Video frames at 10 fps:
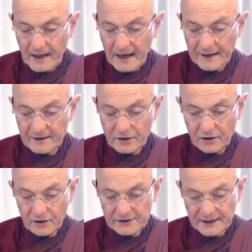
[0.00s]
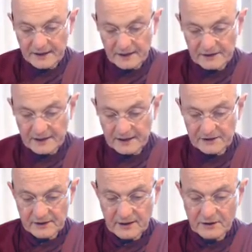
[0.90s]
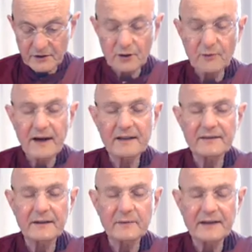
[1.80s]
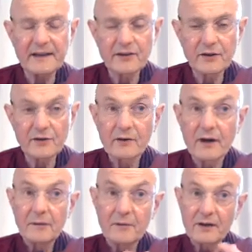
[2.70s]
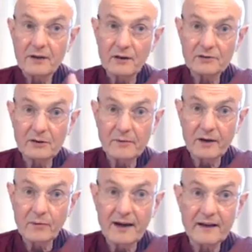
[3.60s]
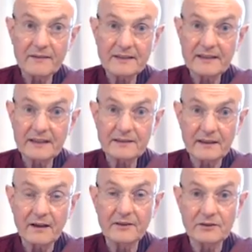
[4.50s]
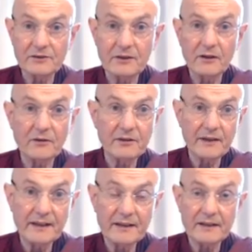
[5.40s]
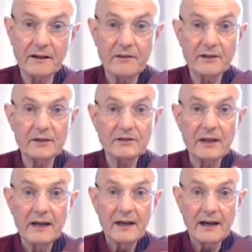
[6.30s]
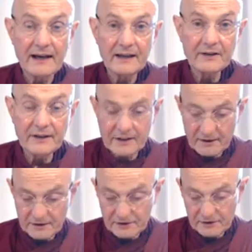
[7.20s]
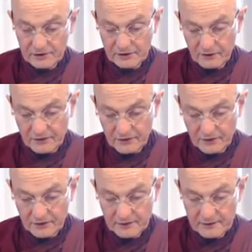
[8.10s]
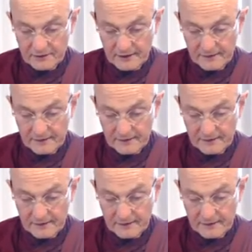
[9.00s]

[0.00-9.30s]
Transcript: And of course, he does this, you're aware of it within you, but you can also be aware of these things in others, greed in others, anger in others, and so forth. Yeah.